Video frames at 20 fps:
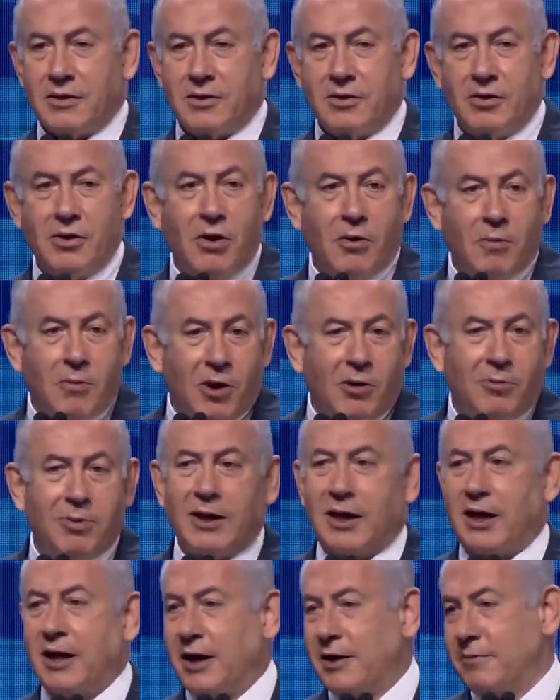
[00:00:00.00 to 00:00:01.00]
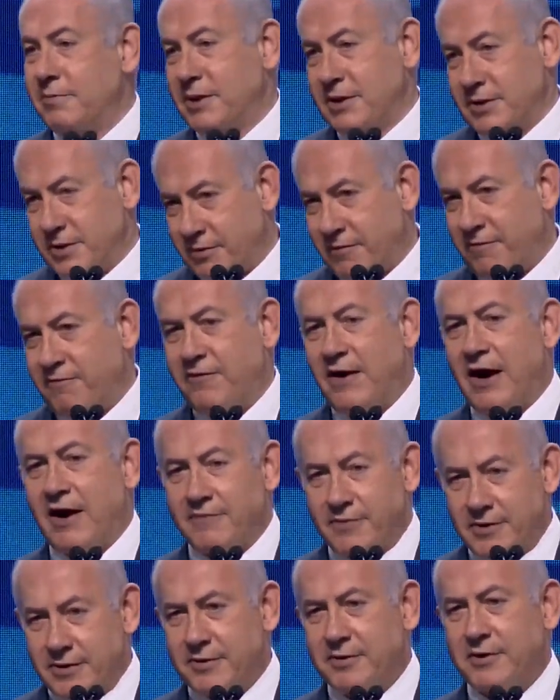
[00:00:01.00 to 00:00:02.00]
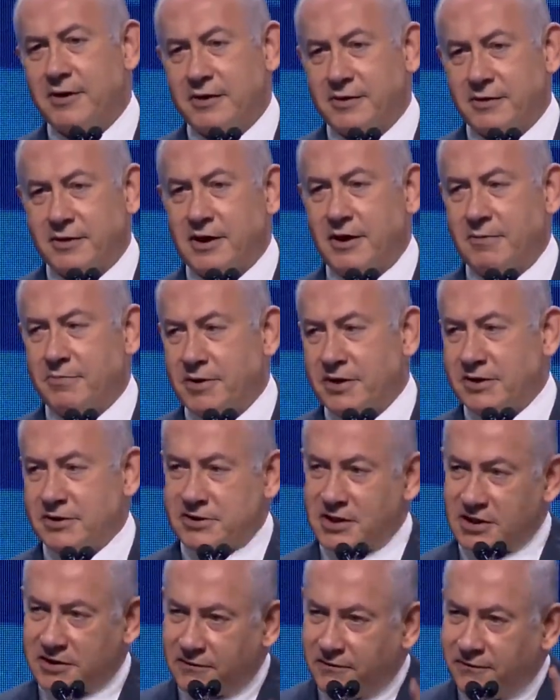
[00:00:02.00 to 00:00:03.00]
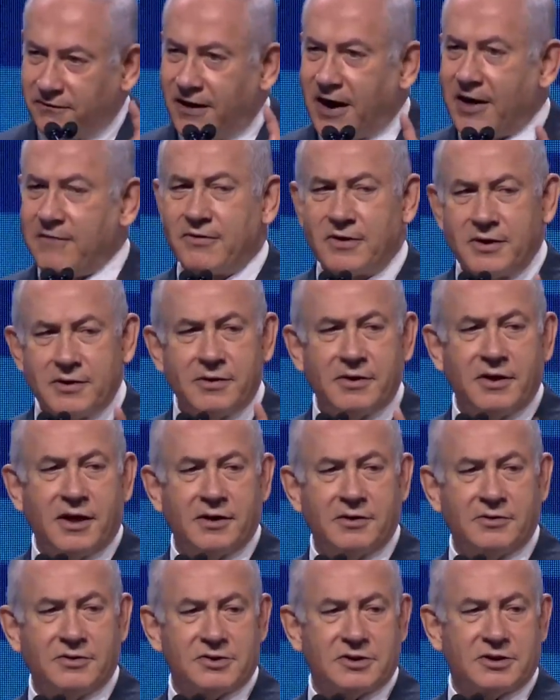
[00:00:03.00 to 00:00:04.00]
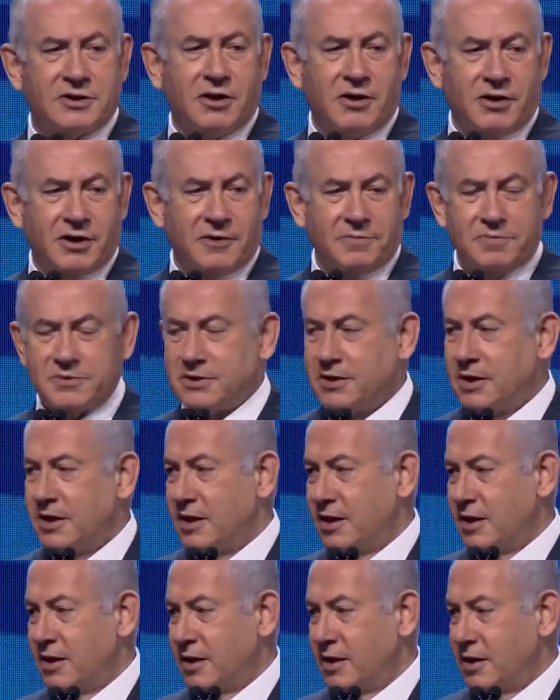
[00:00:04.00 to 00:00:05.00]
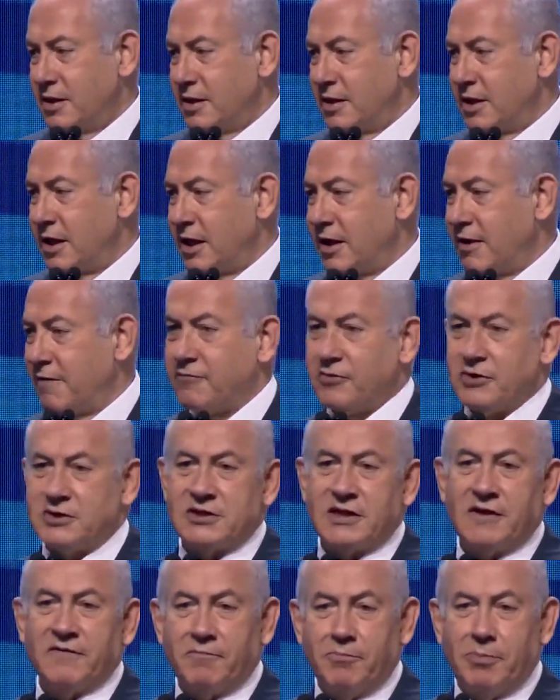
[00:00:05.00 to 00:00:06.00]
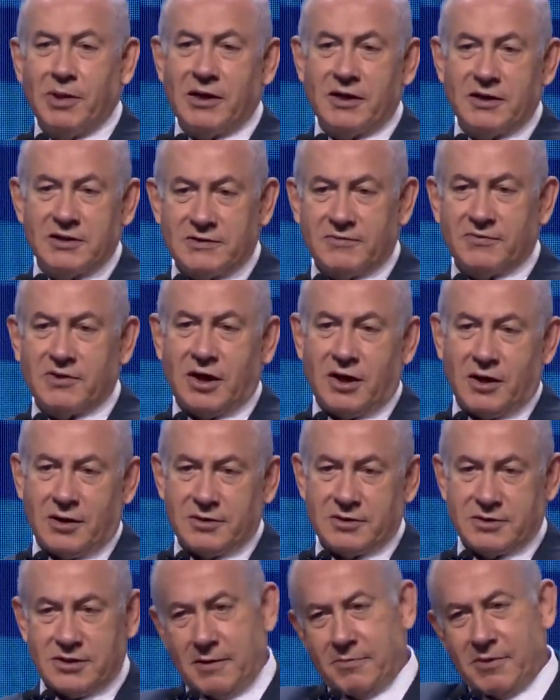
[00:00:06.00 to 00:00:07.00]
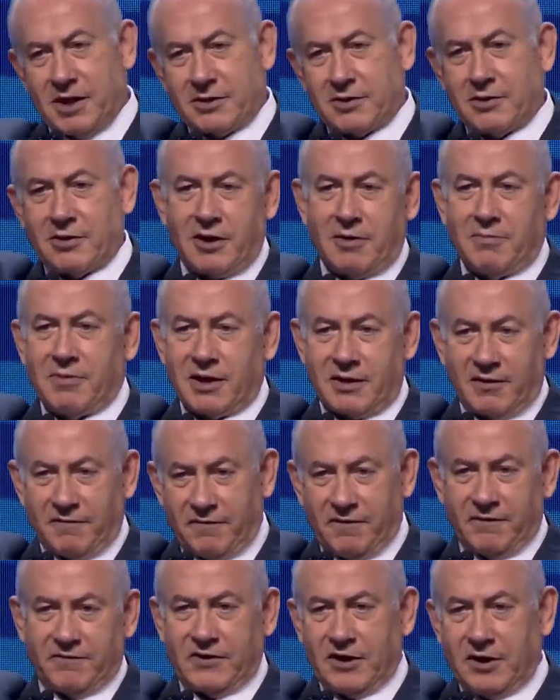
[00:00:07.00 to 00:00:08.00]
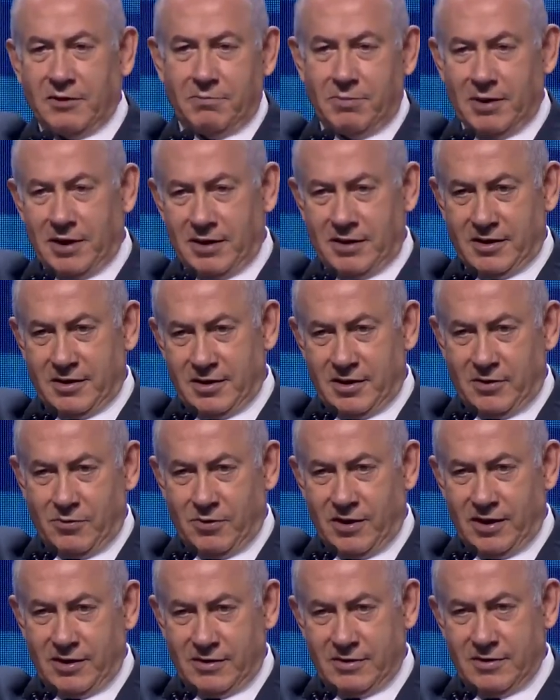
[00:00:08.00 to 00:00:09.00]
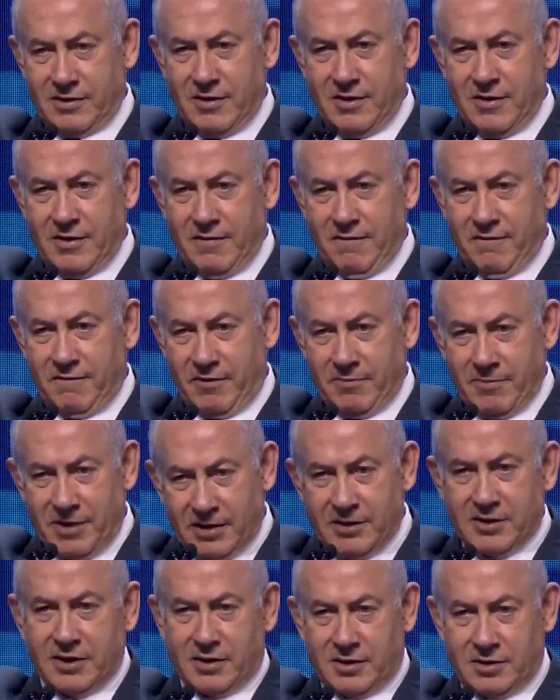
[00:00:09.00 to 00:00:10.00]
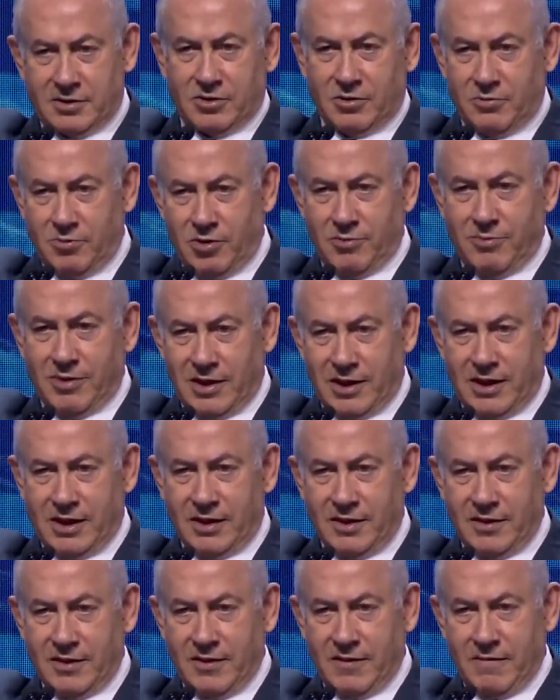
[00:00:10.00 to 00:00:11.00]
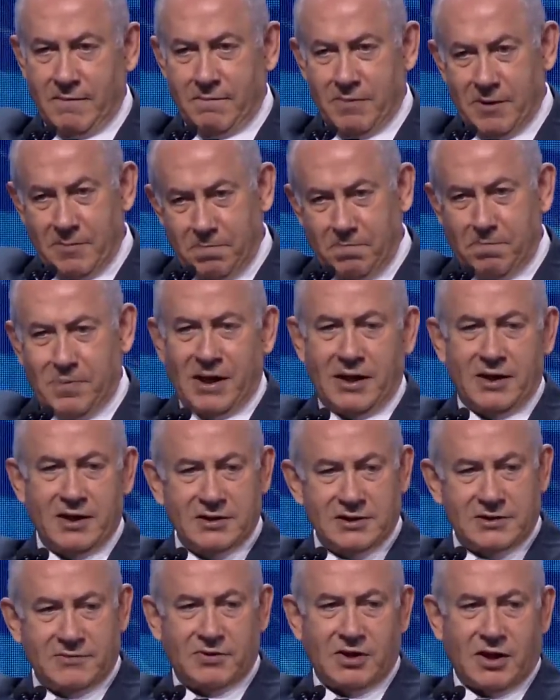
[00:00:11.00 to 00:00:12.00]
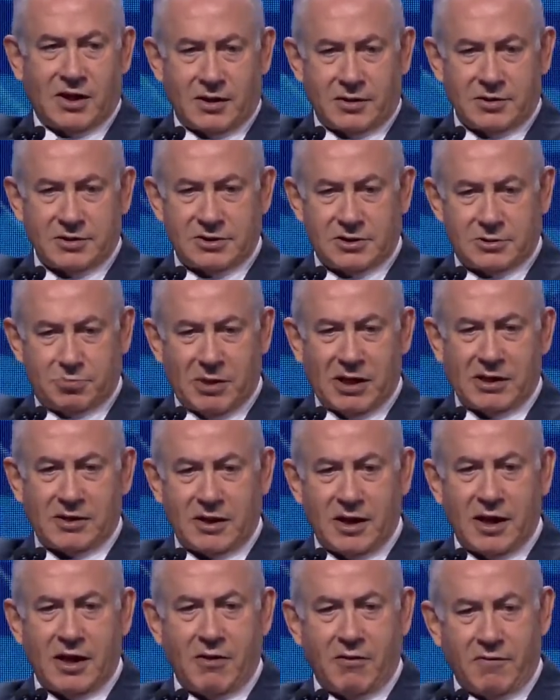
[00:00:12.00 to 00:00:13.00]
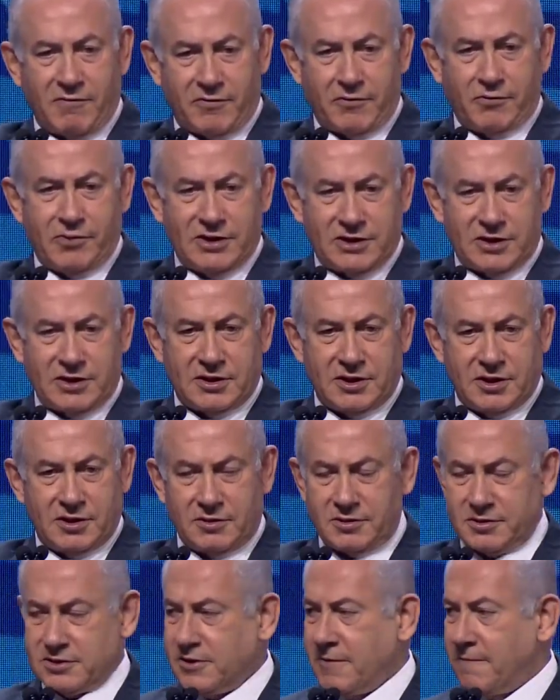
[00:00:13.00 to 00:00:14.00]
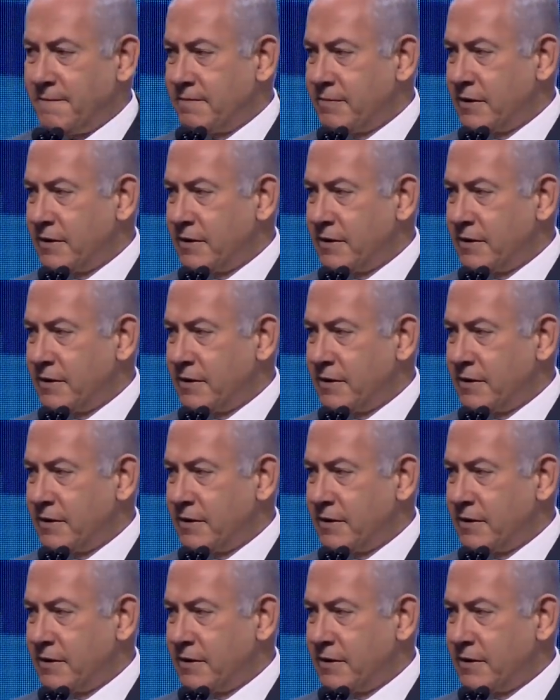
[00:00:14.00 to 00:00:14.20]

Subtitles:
you know Mobileye, but there are 500 other companies, just 500 other startups that have received billions of dollars. I'm not talking about the $15 billion that went from Intel to Mobileye, but billions of dollars spent now over recent years